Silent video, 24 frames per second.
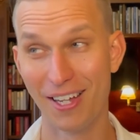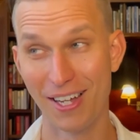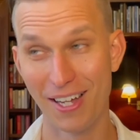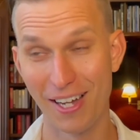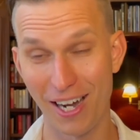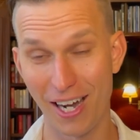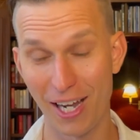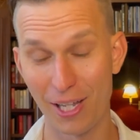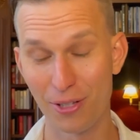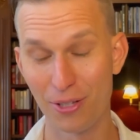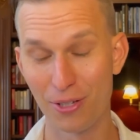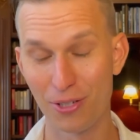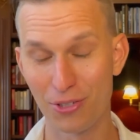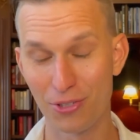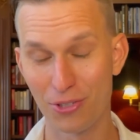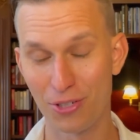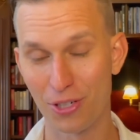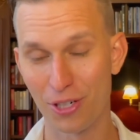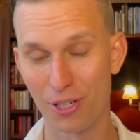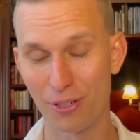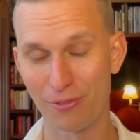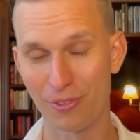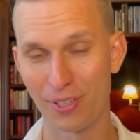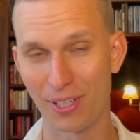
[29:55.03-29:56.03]
I use
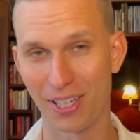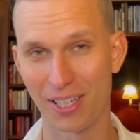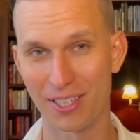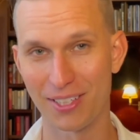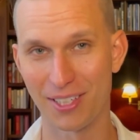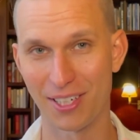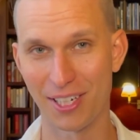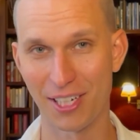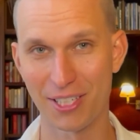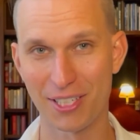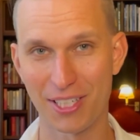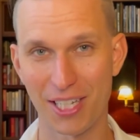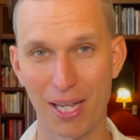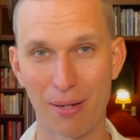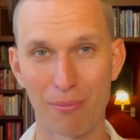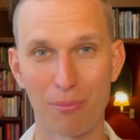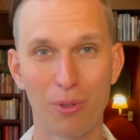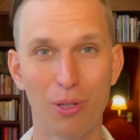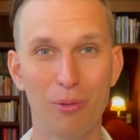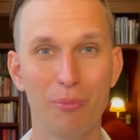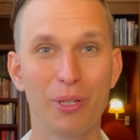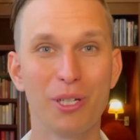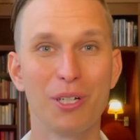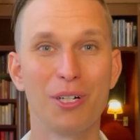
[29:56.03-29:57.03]
surfing as an
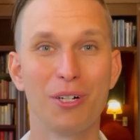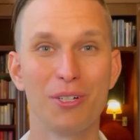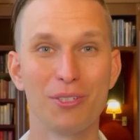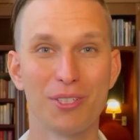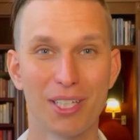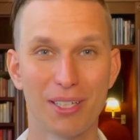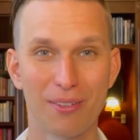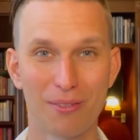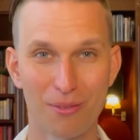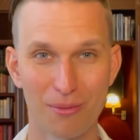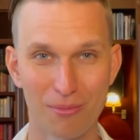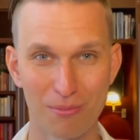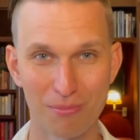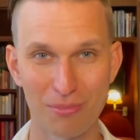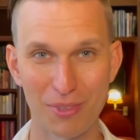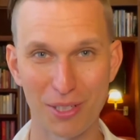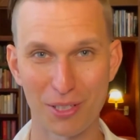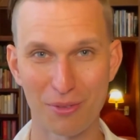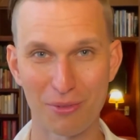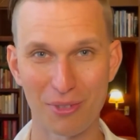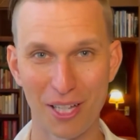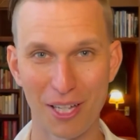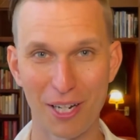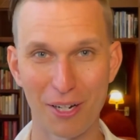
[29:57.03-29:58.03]
example because
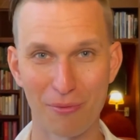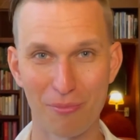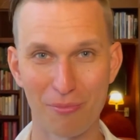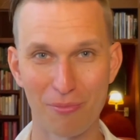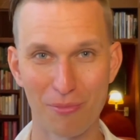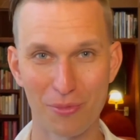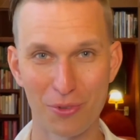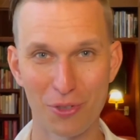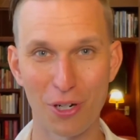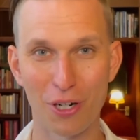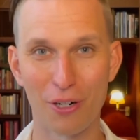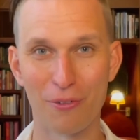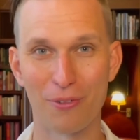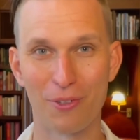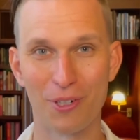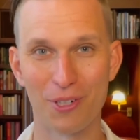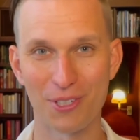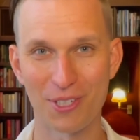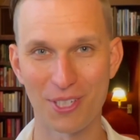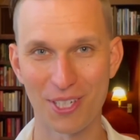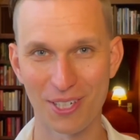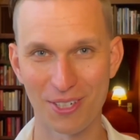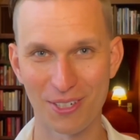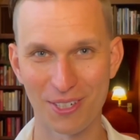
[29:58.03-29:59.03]
there's a lot of
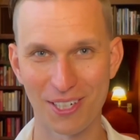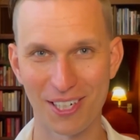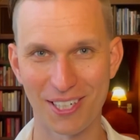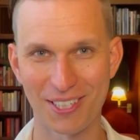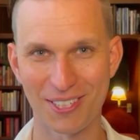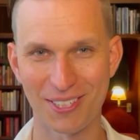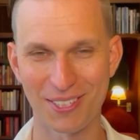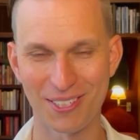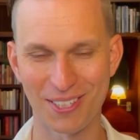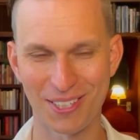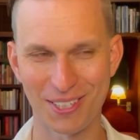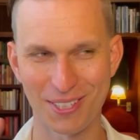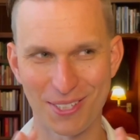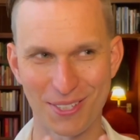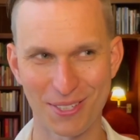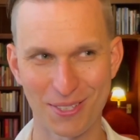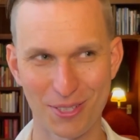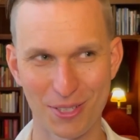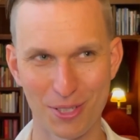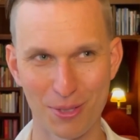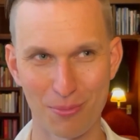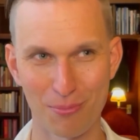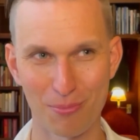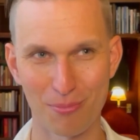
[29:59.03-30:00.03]
surfers here, as
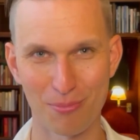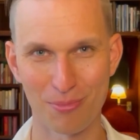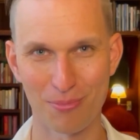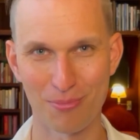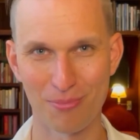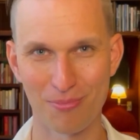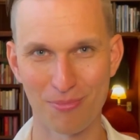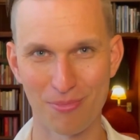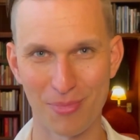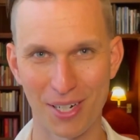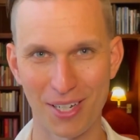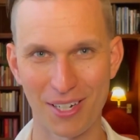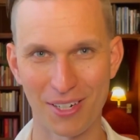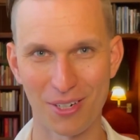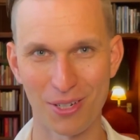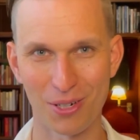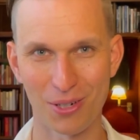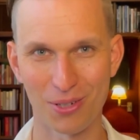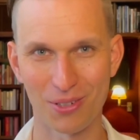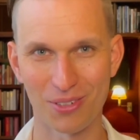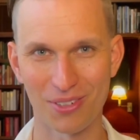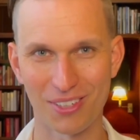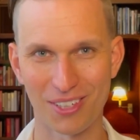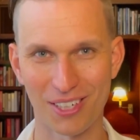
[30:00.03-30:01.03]
you might
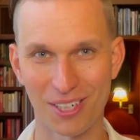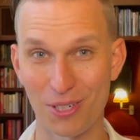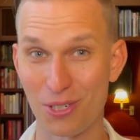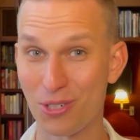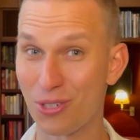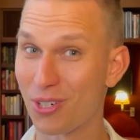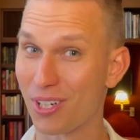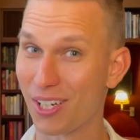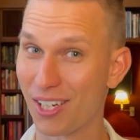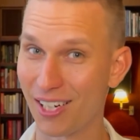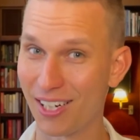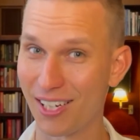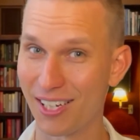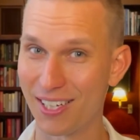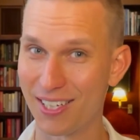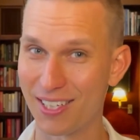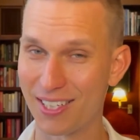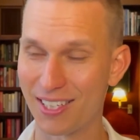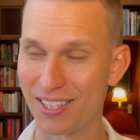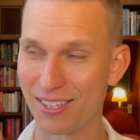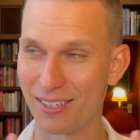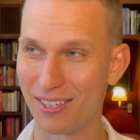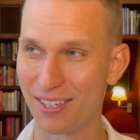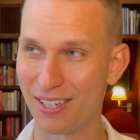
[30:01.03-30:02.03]
know. Australia is
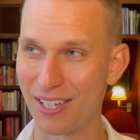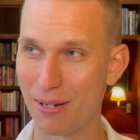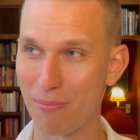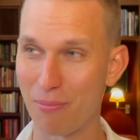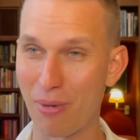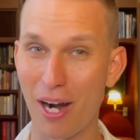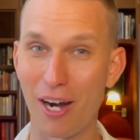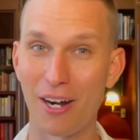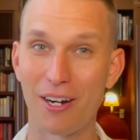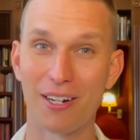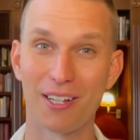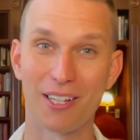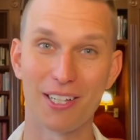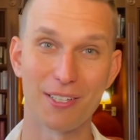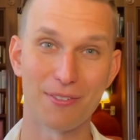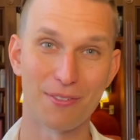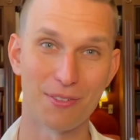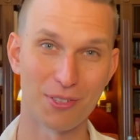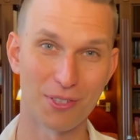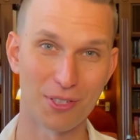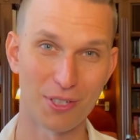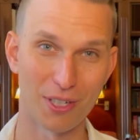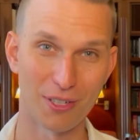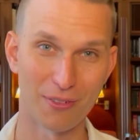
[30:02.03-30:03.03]
the paradise for
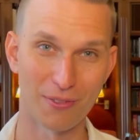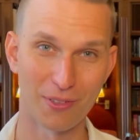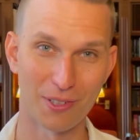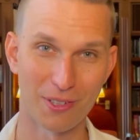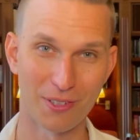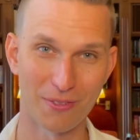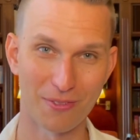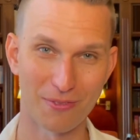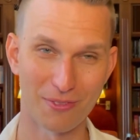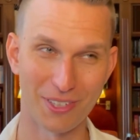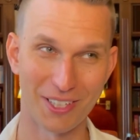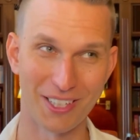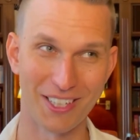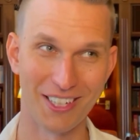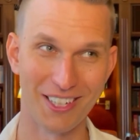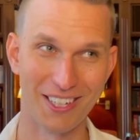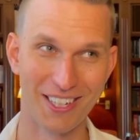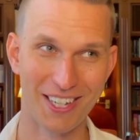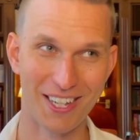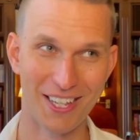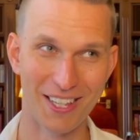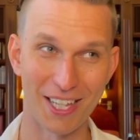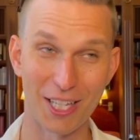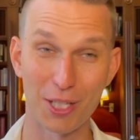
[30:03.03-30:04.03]
surfing.
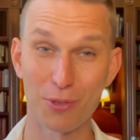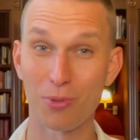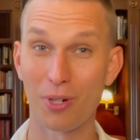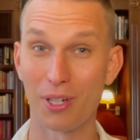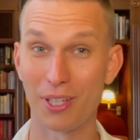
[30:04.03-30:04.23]
That's why